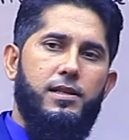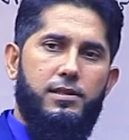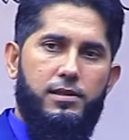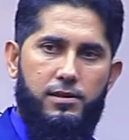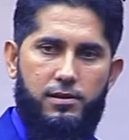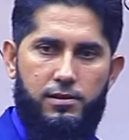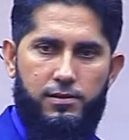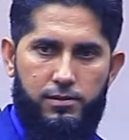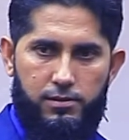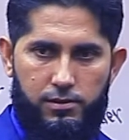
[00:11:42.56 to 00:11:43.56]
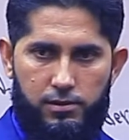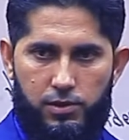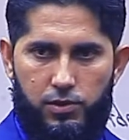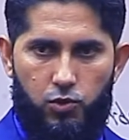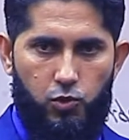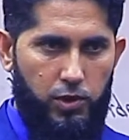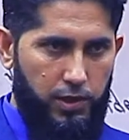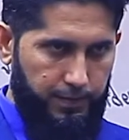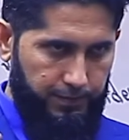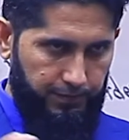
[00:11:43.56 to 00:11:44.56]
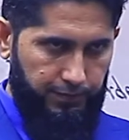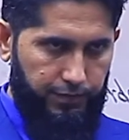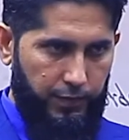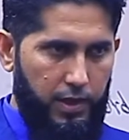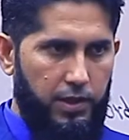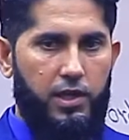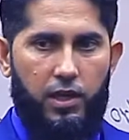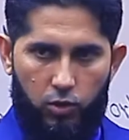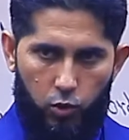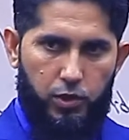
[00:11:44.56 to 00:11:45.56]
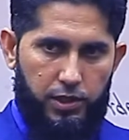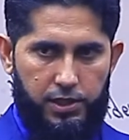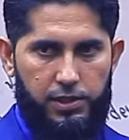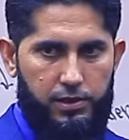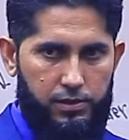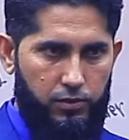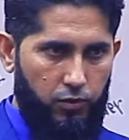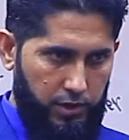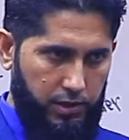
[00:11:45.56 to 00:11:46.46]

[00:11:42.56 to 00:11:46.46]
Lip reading: sentence is usually the concluding sentence. So that's